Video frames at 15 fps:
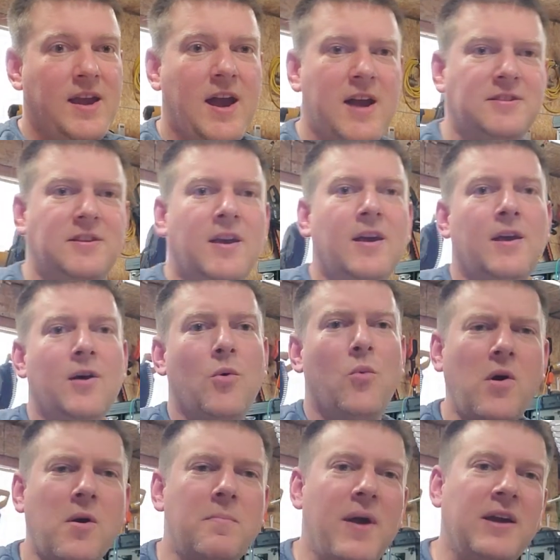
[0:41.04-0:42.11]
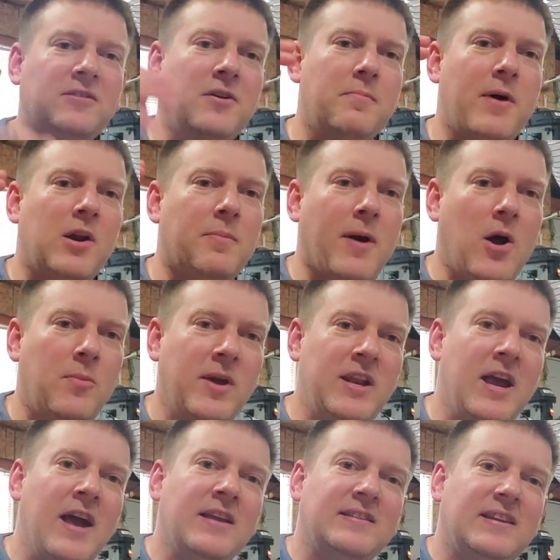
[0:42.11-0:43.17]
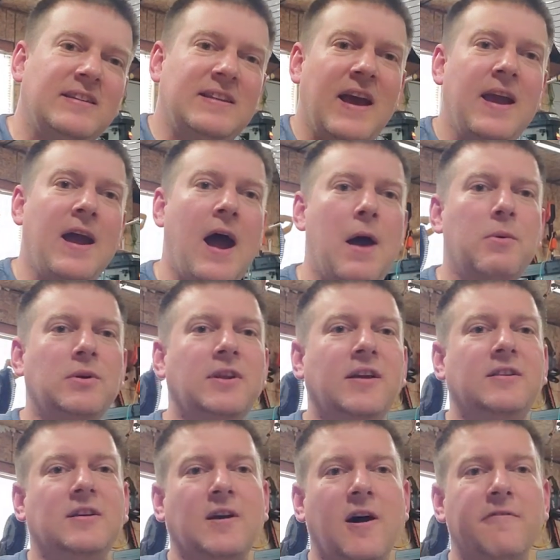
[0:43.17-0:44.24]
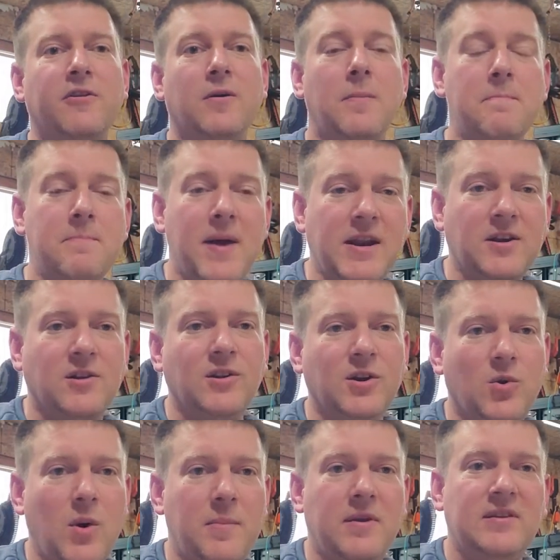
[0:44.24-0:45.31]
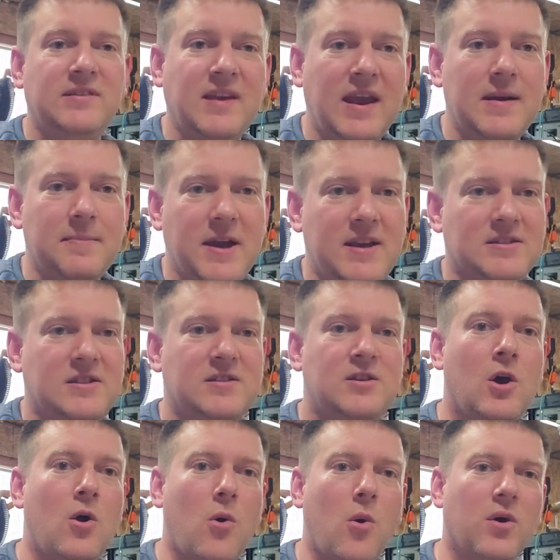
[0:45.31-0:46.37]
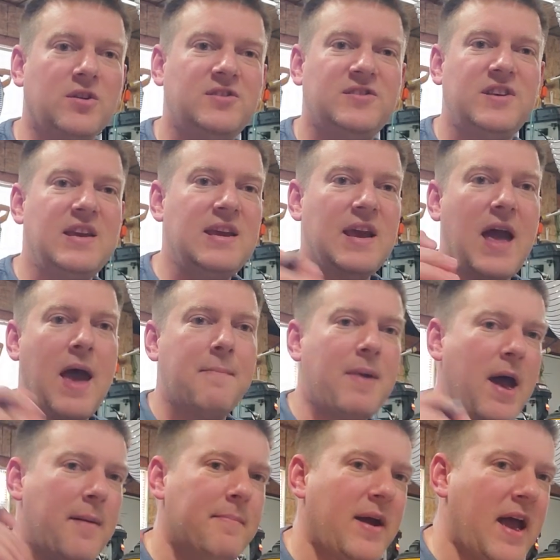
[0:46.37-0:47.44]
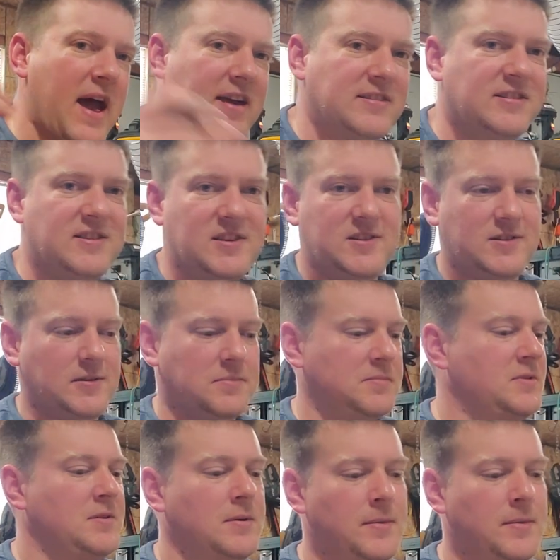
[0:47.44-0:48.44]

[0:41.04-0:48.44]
guys, welcome back to Better Biomed. Today I would like to cover medical equipment databases or CMMS systems.